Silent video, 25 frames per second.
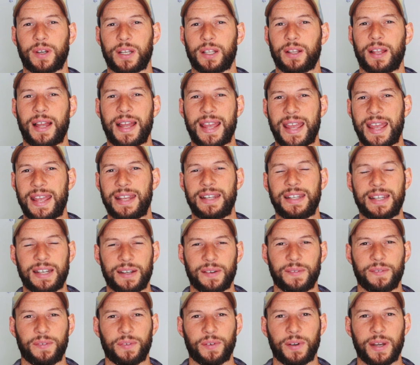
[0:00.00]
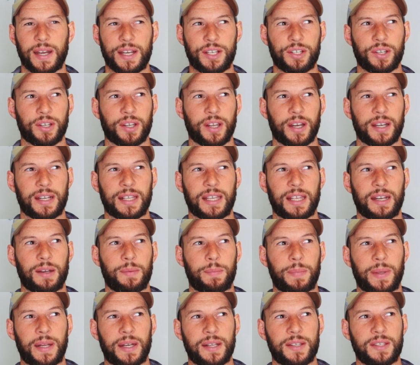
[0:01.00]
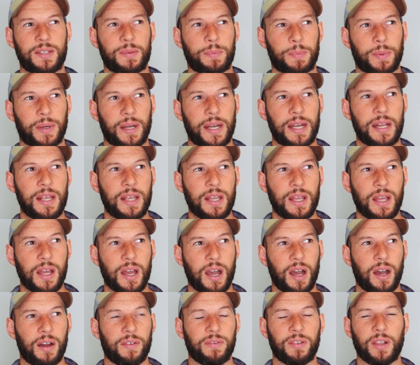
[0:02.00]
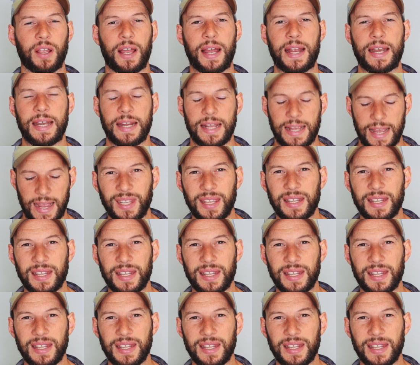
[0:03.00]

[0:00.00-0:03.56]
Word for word: red light and near infrared, you're going to get a better spread of light.